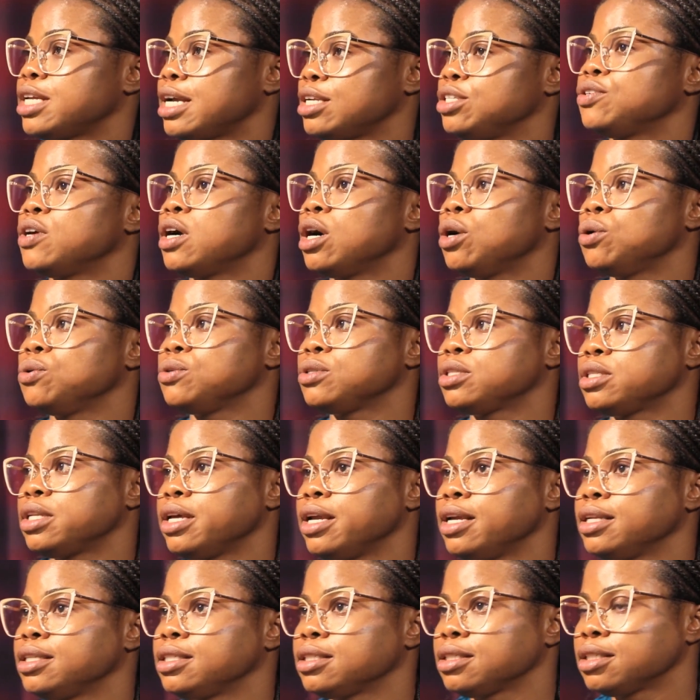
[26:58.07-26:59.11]
Nigeria
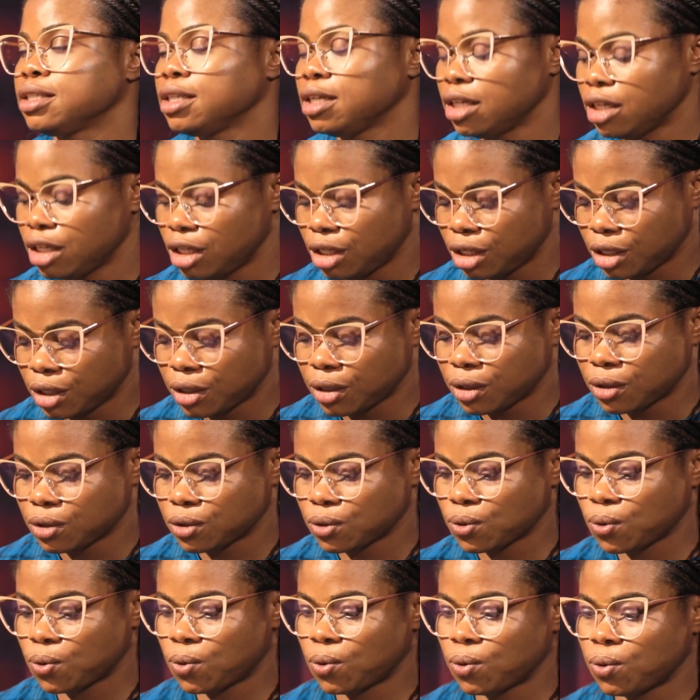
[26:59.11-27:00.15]
hosted.
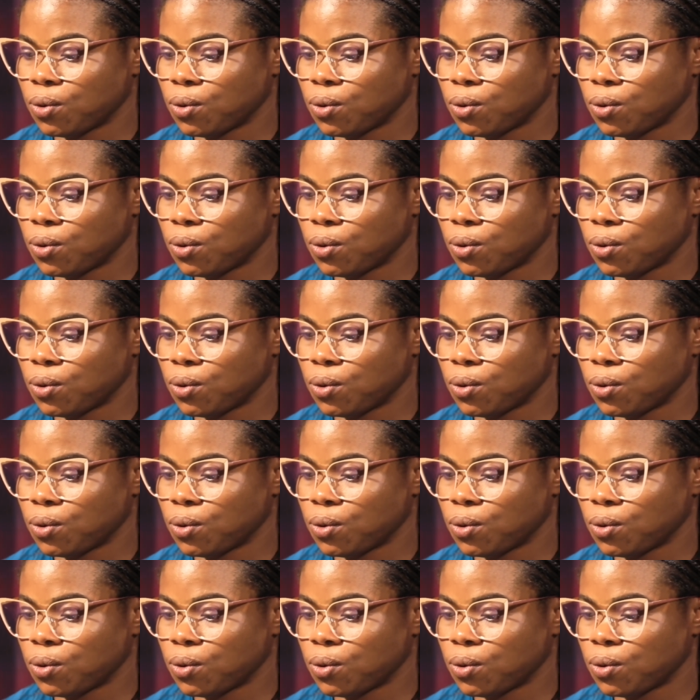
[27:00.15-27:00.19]
So